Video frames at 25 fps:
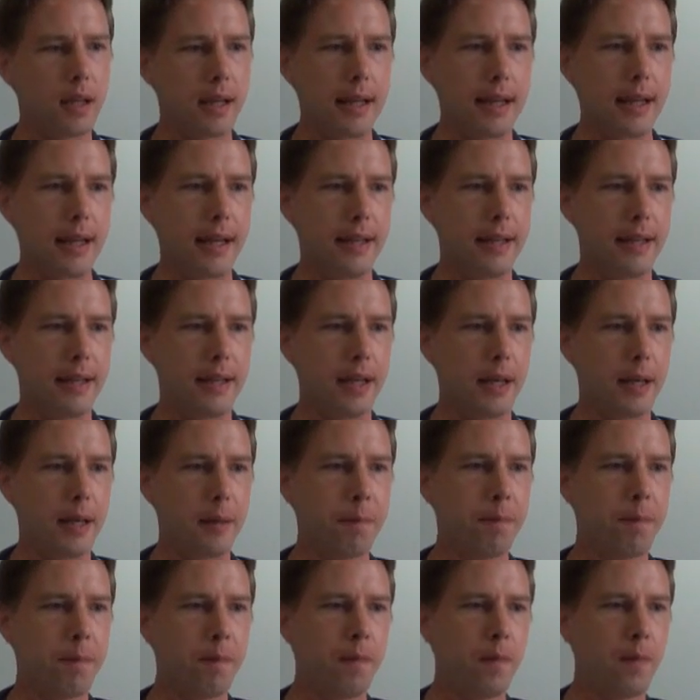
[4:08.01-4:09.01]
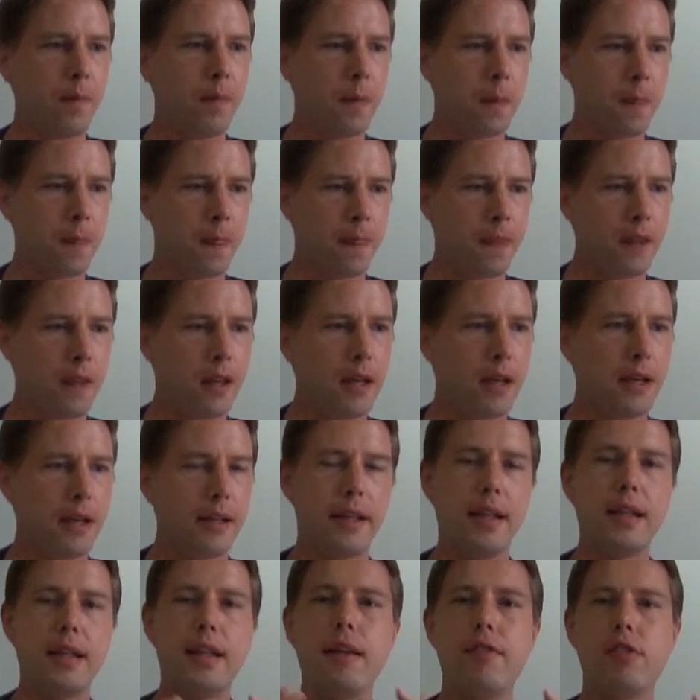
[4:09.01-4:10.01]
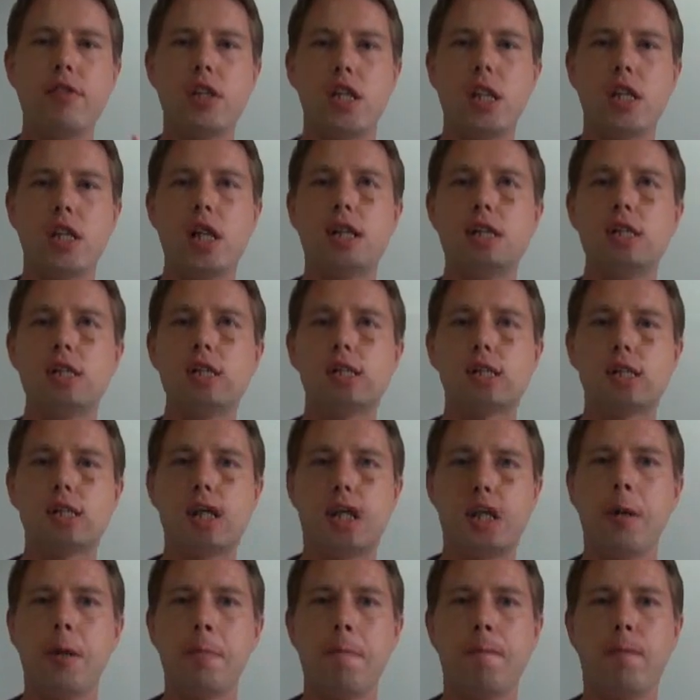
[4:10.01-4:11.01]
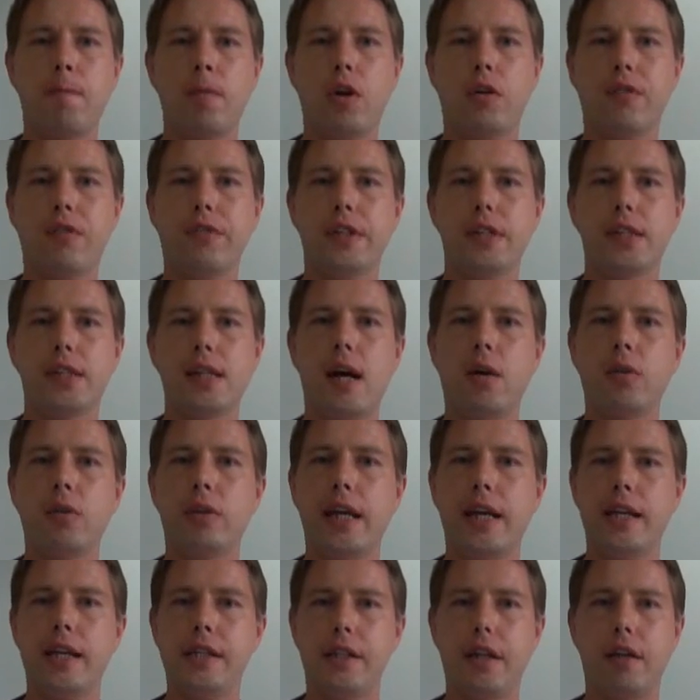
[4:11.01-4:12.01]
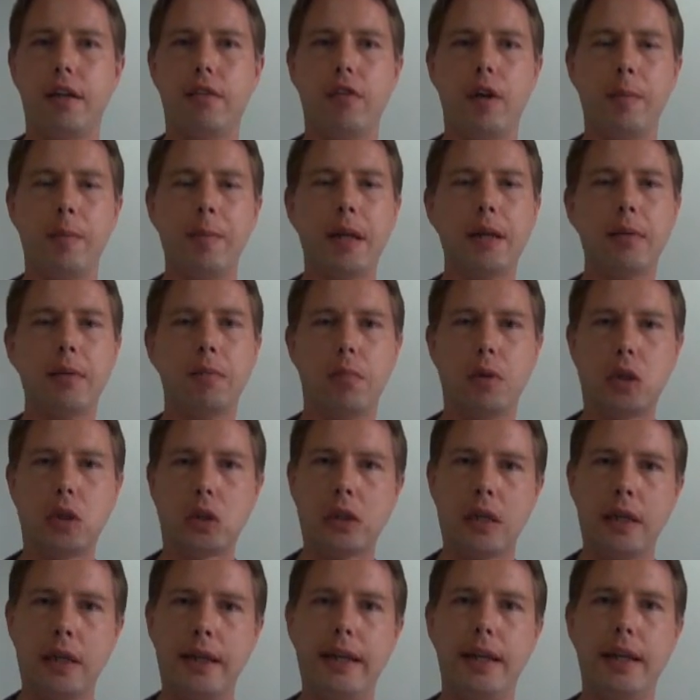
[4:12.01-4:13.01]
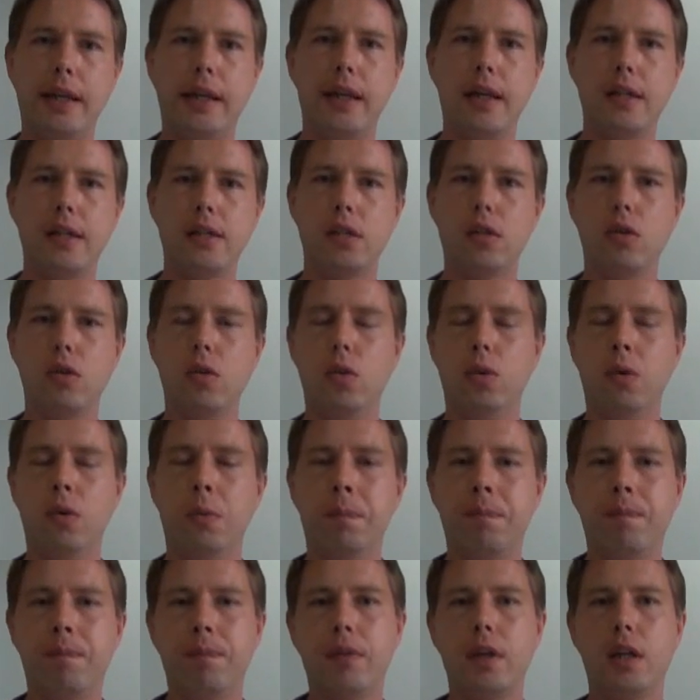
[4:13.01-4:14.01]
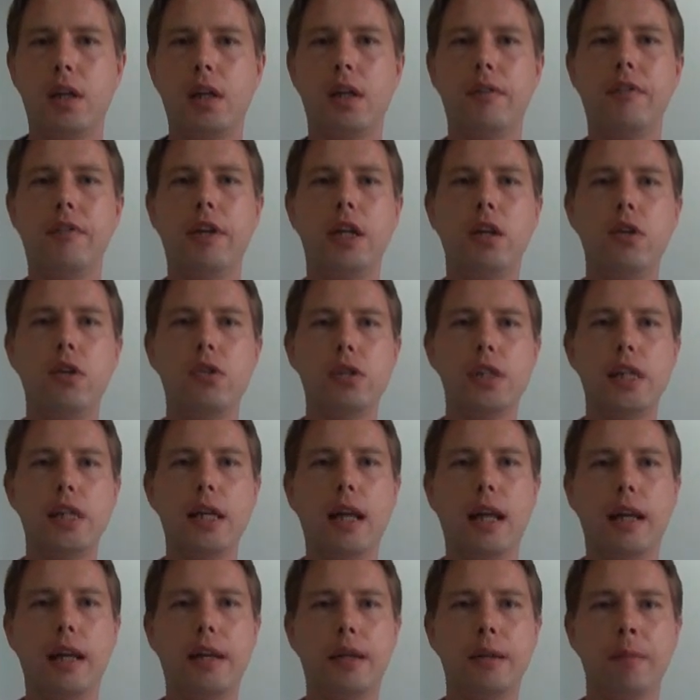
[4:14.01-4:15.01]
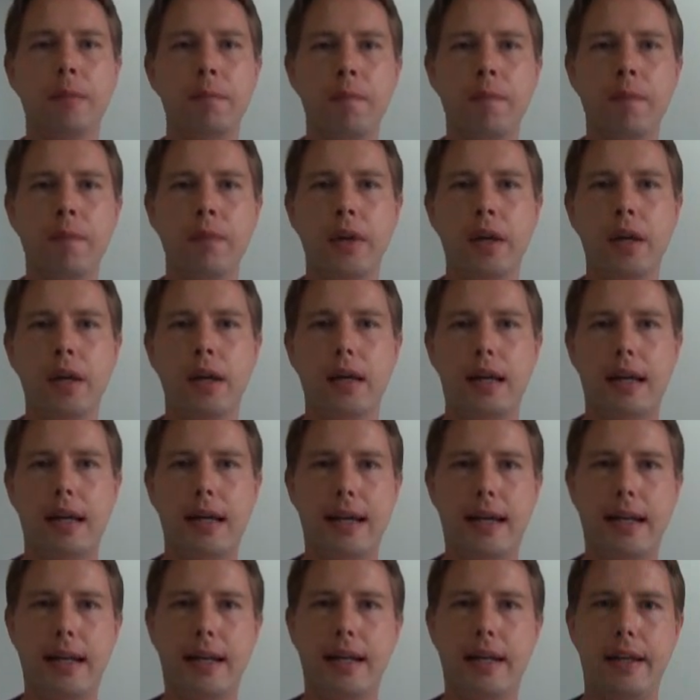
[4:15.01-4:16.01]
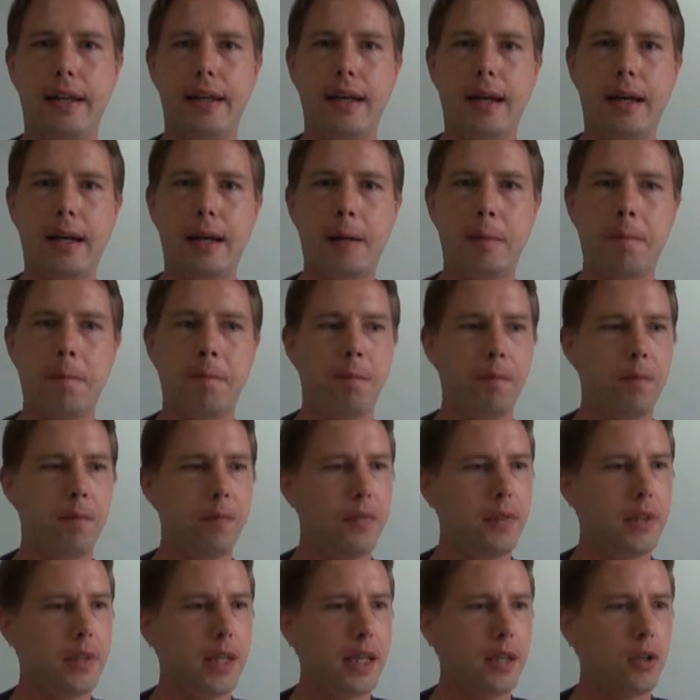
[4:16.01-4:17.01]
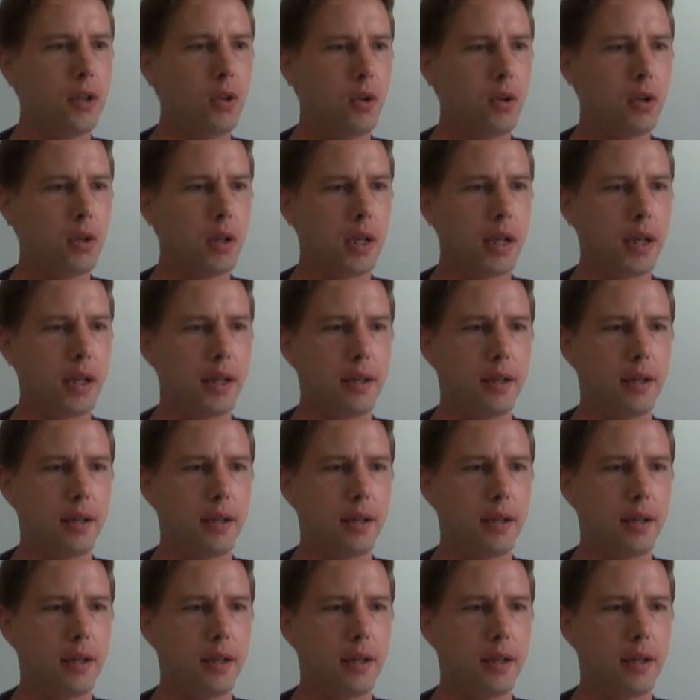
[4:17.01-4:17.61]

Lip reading: And then there was another study of South Asian women, mostly Indians, who live in New Zealand, and they took